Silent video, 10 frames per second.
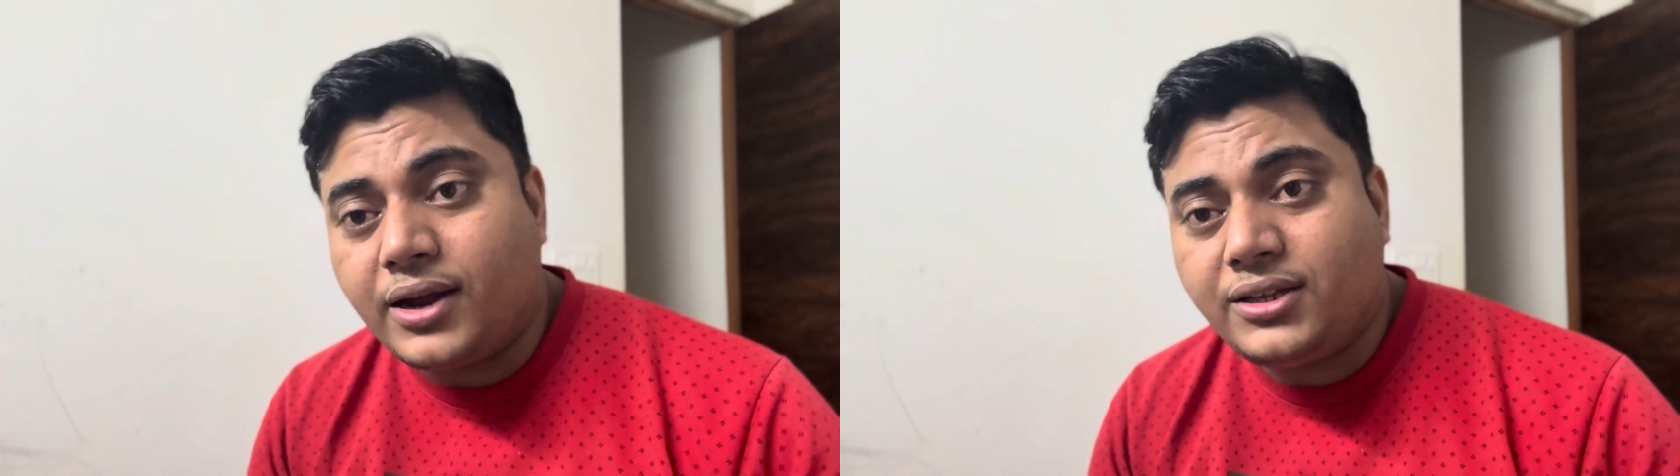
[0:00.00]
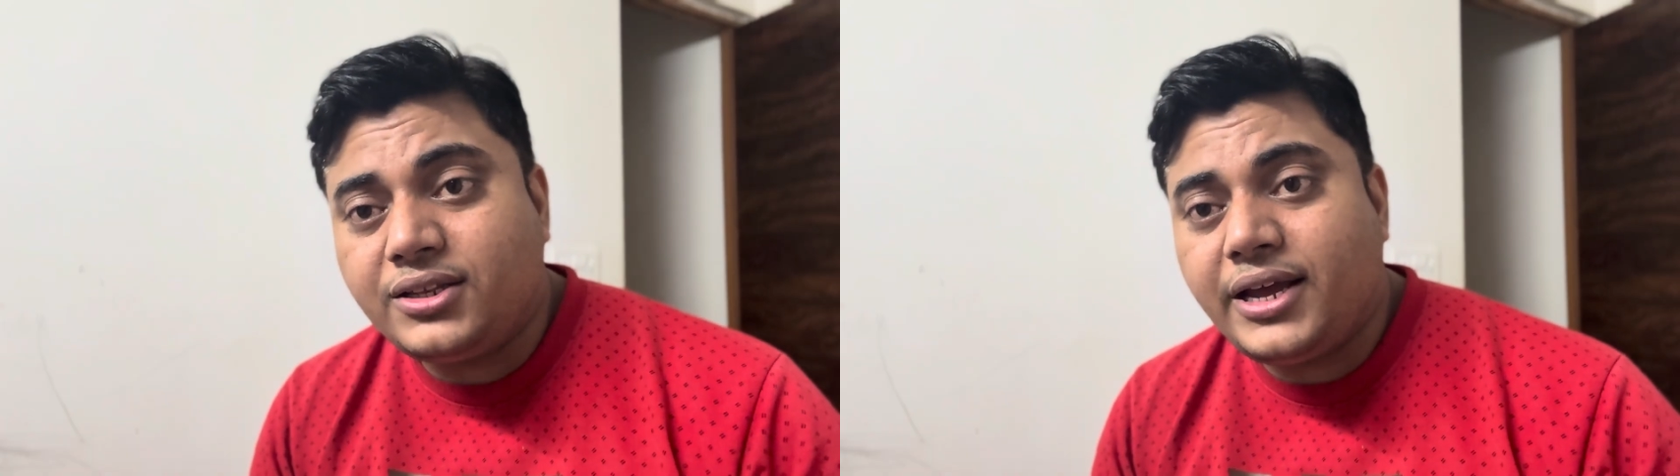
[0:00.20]

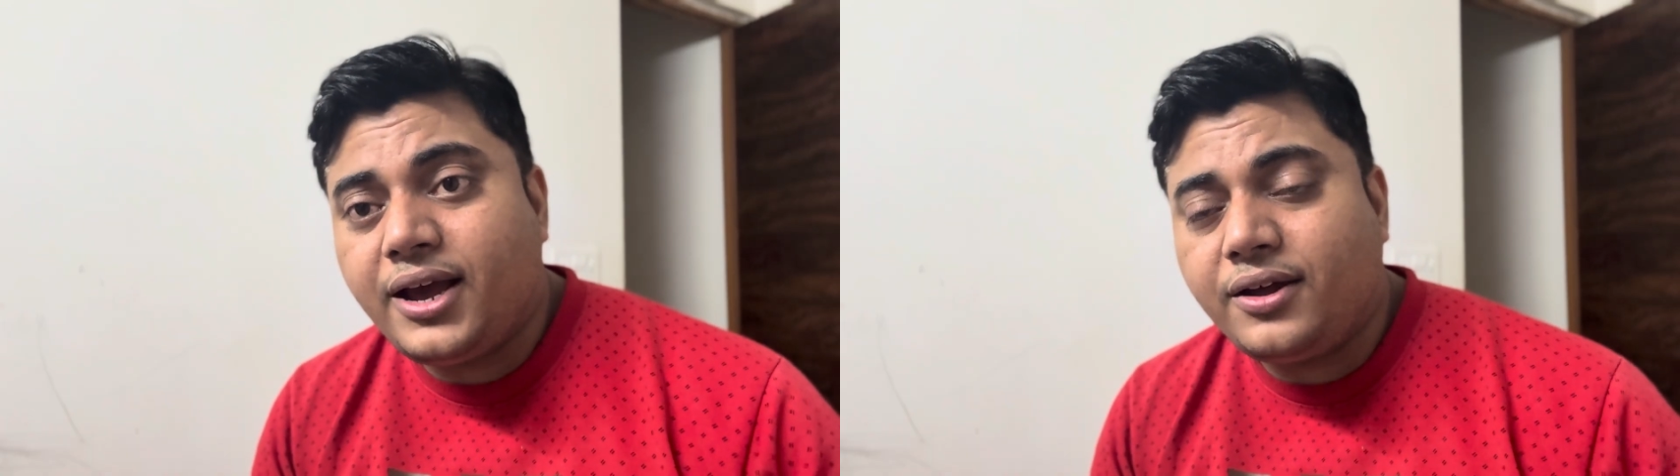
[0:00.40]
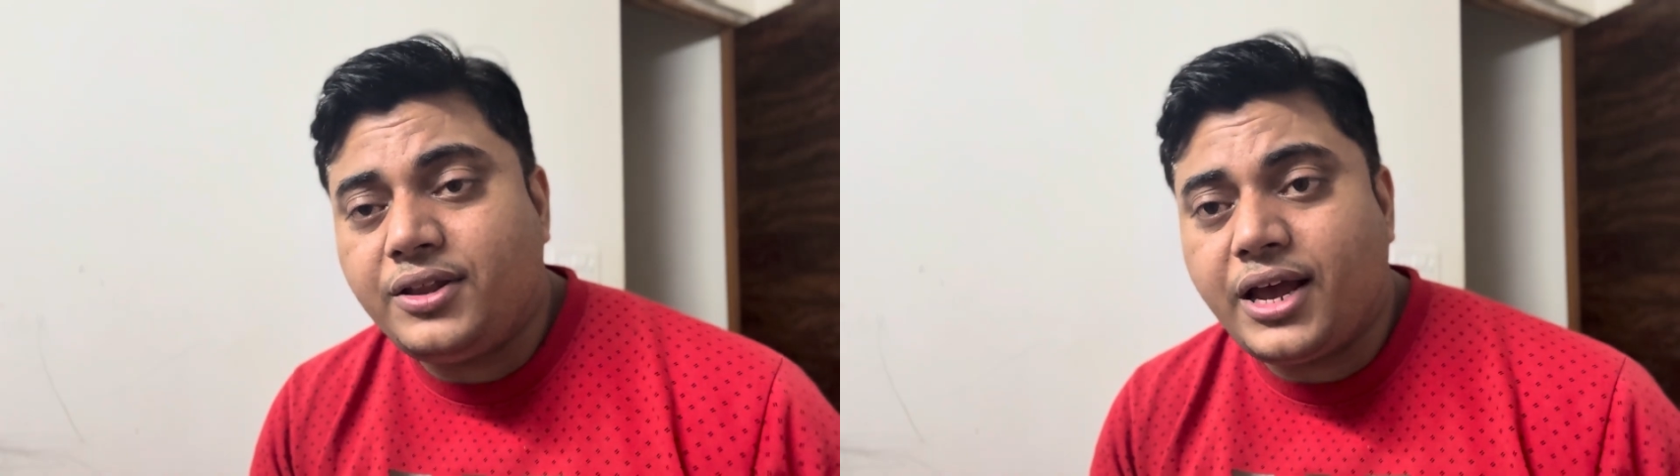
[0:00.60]
Rather,
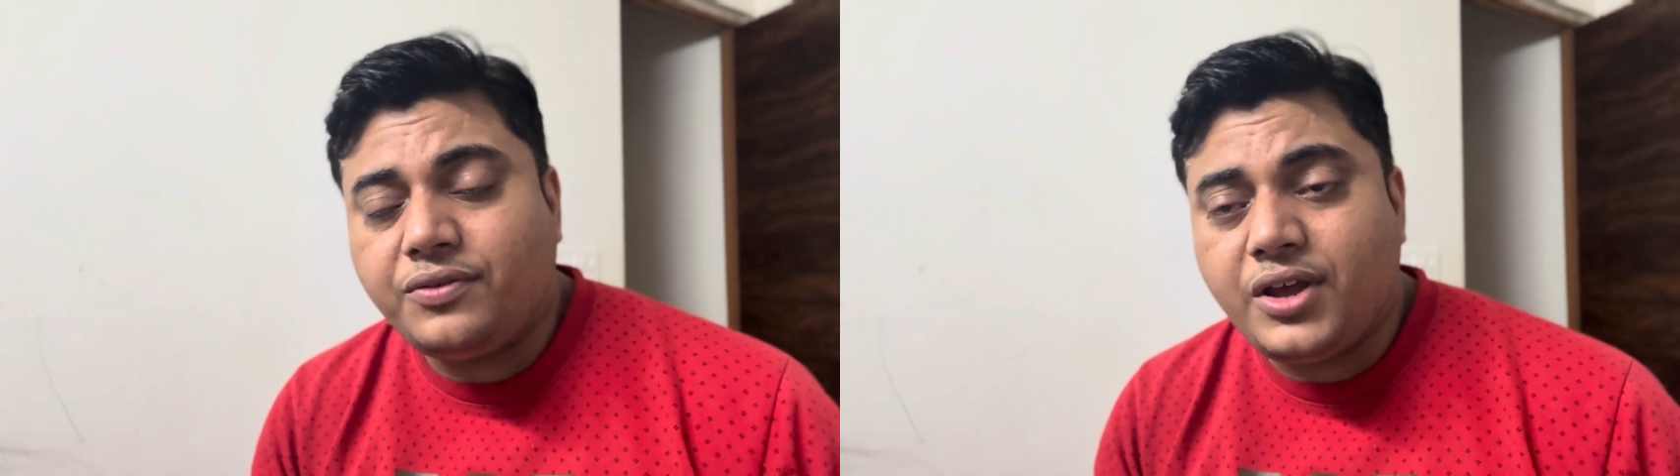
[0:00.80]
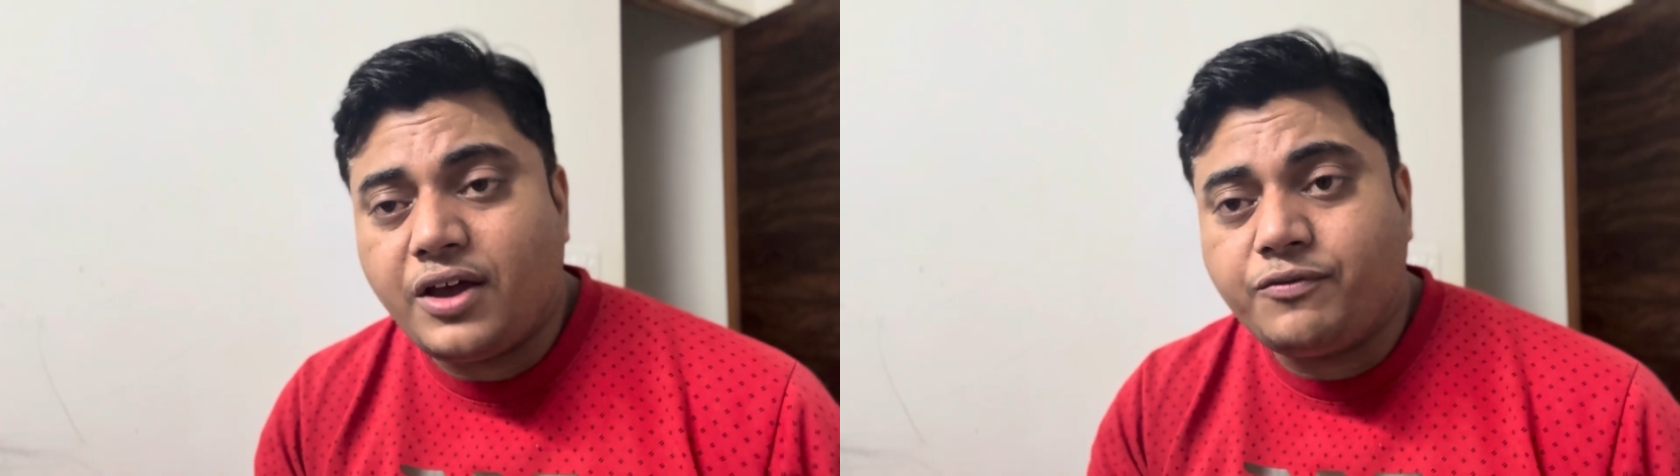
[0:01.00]

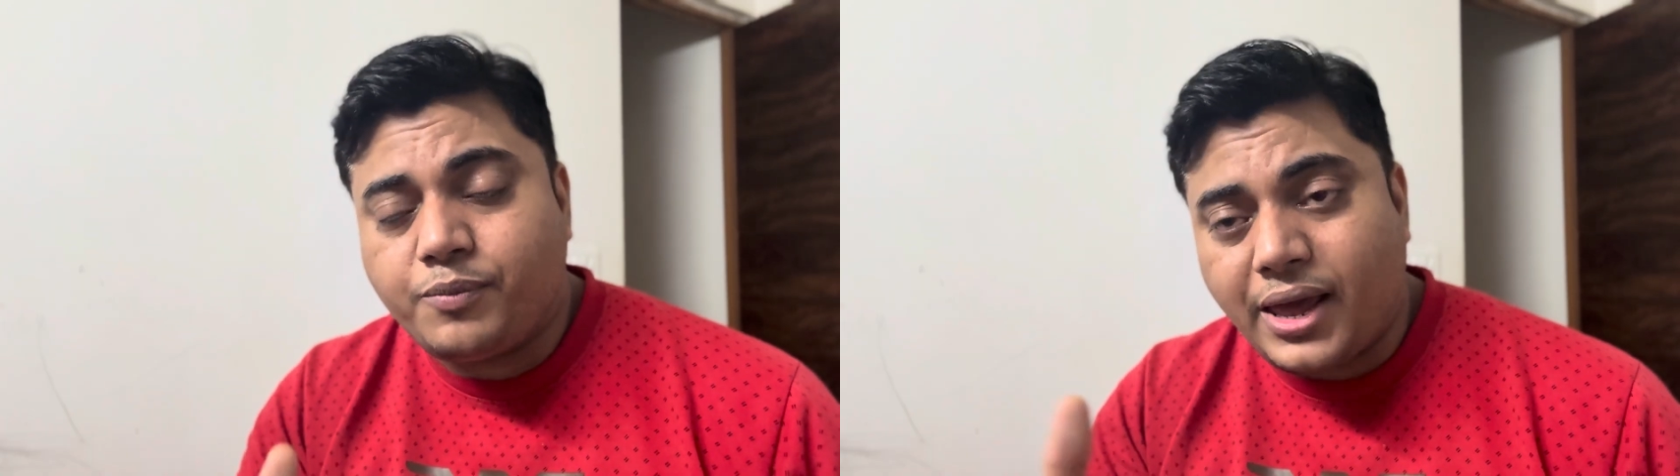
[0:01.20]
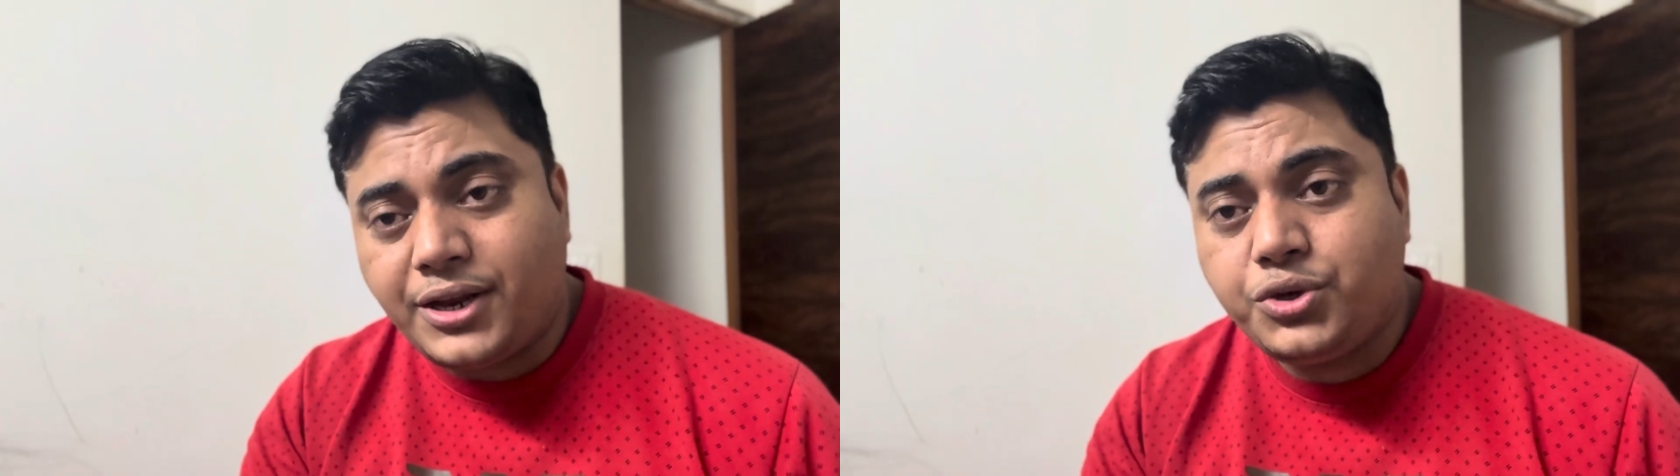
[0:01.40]
they have
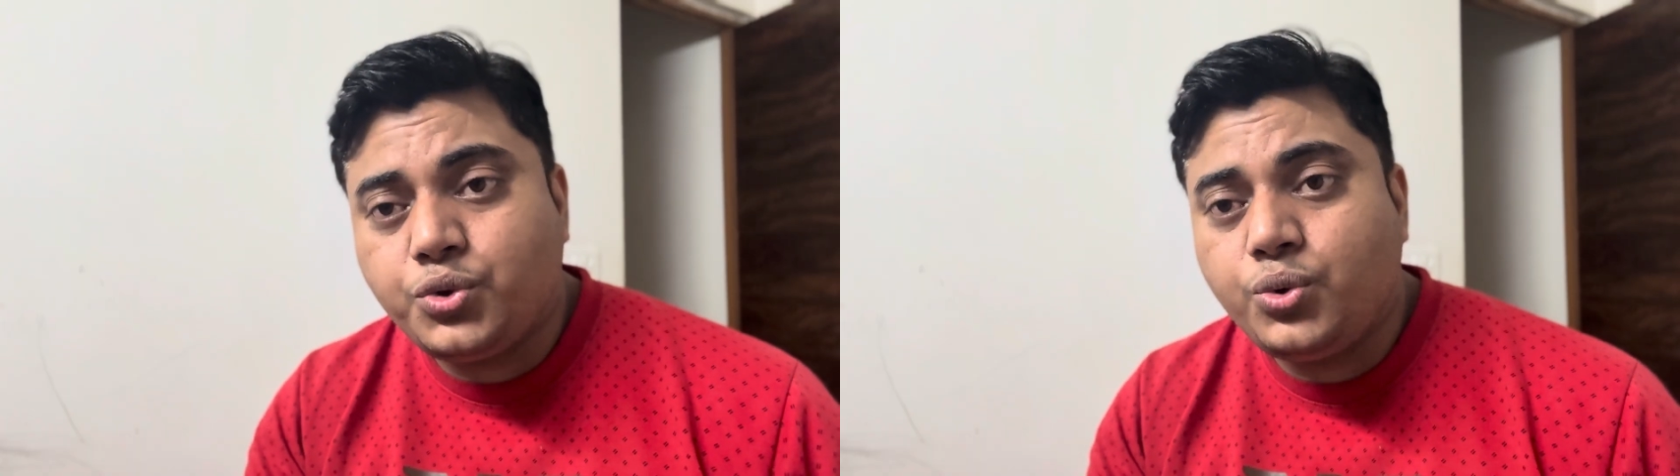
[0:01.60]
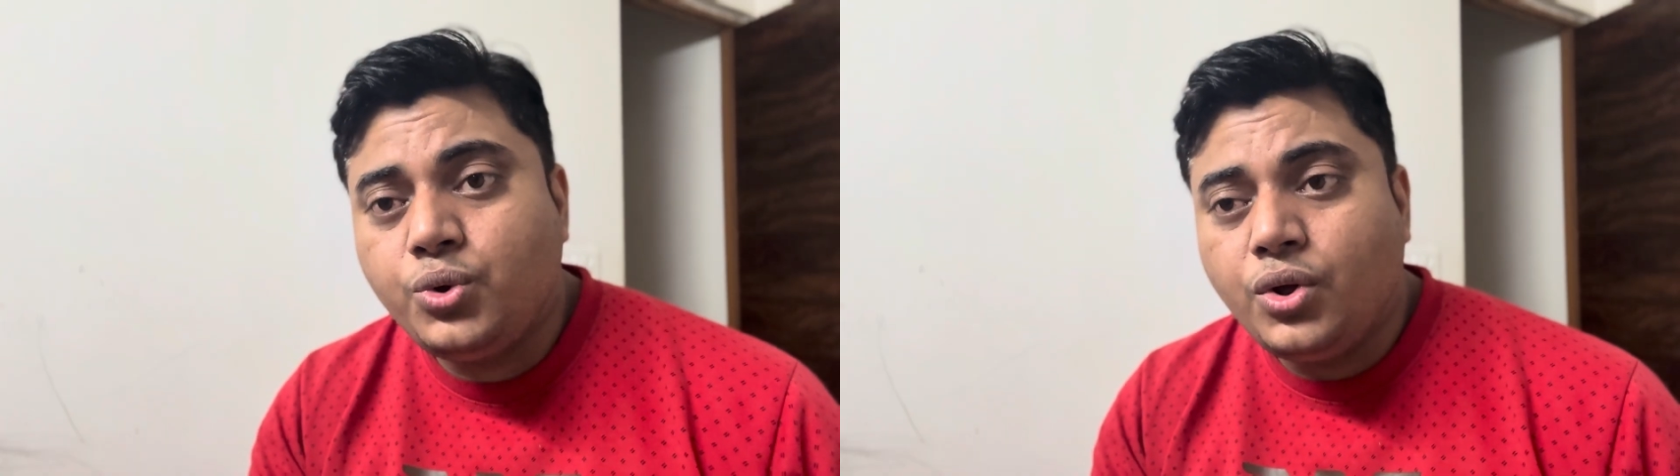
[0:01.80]
planned
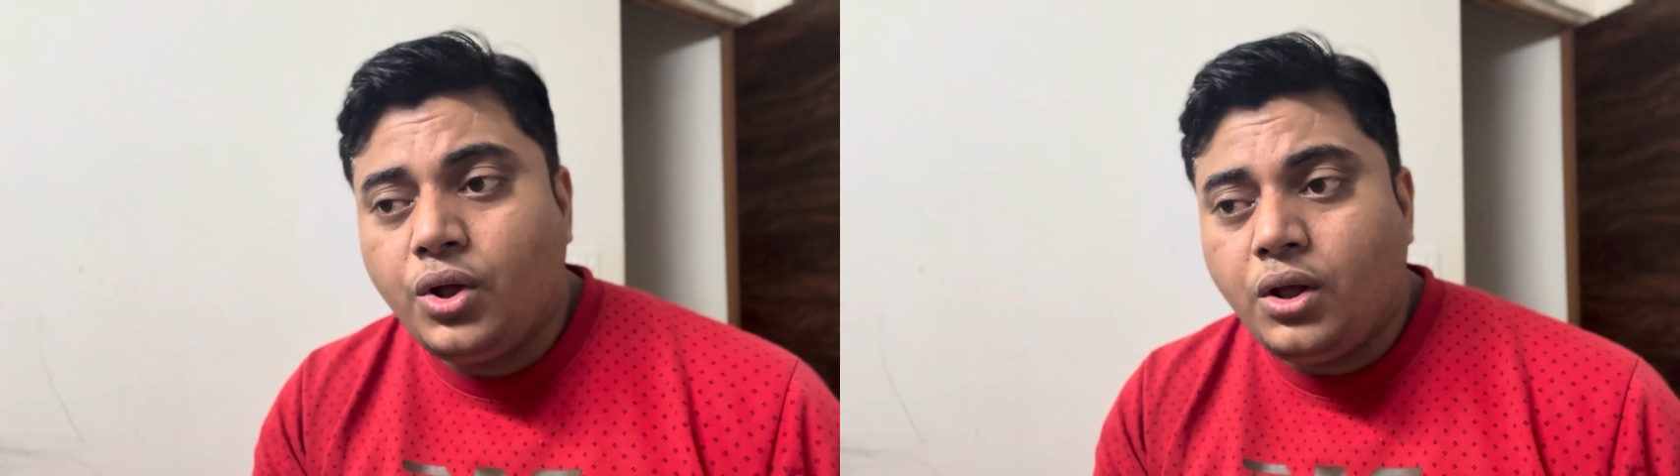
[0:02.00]
to